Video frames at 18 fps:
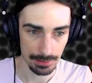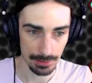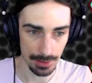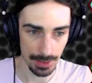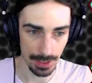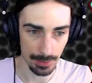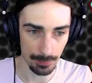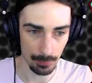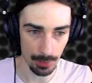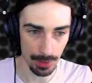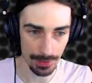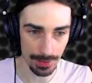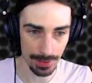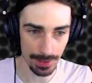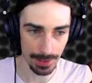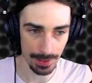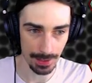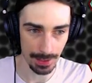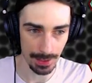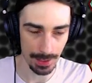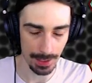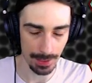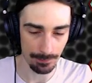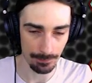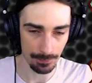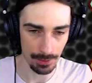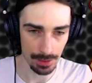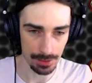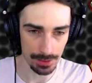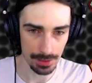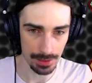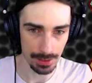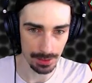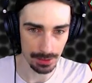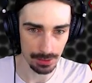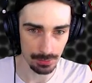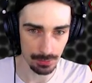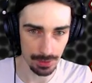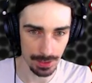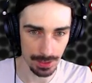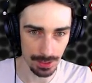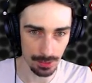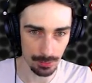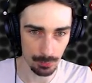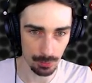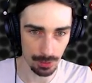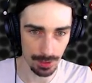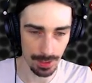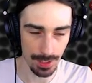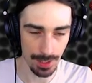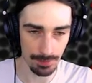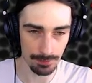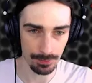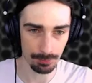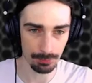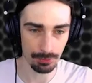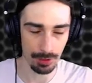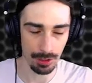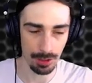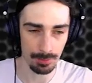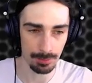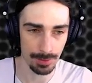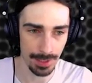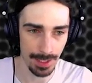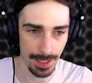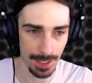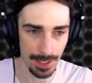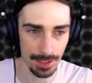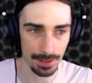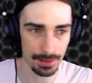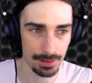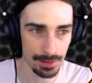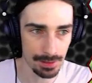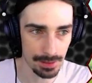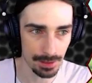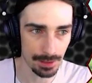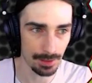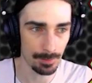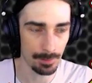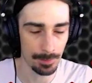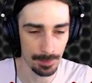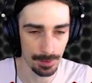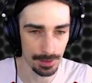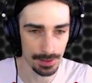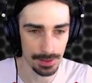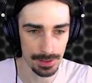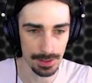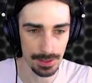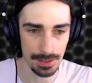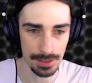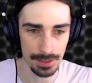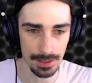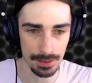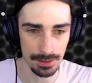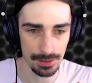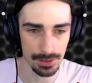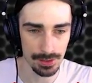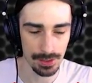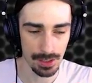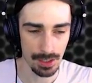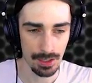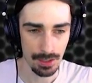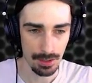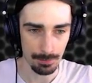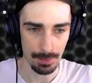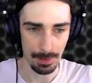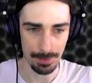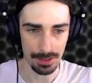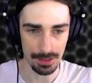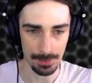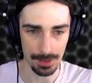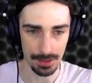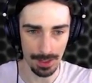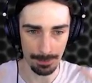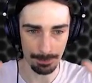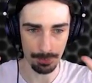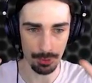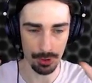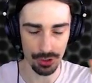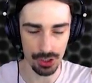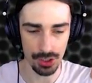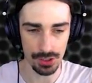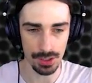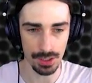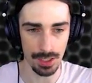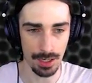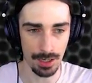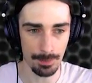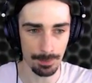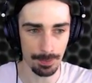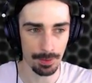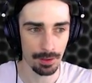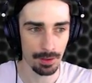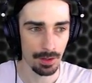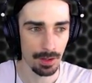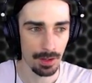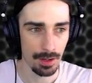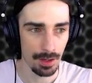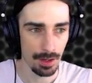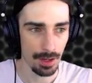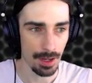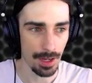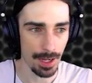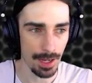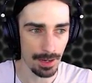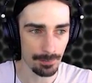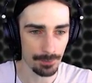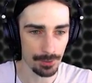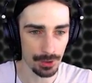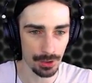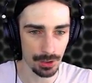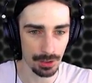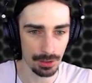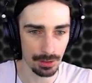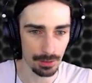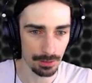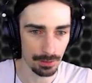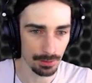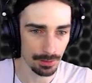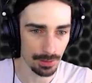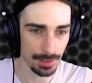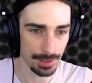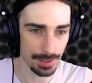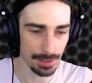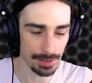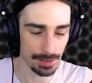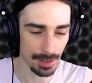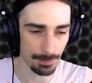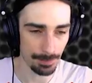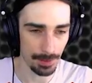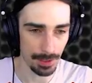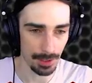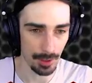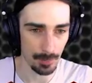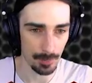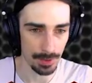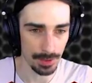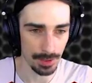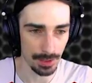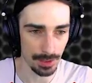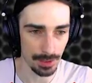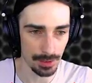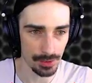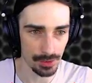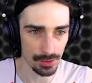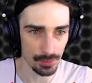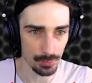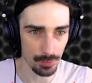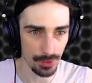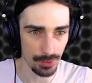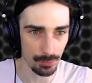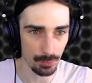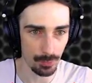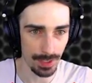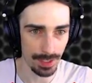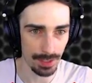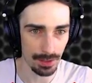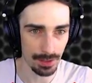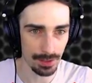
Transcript: Okay, one thing I forgot to take into account, we're gonna have to probably add some assistance, maybe something that pushes it up after it gets up here, because with weight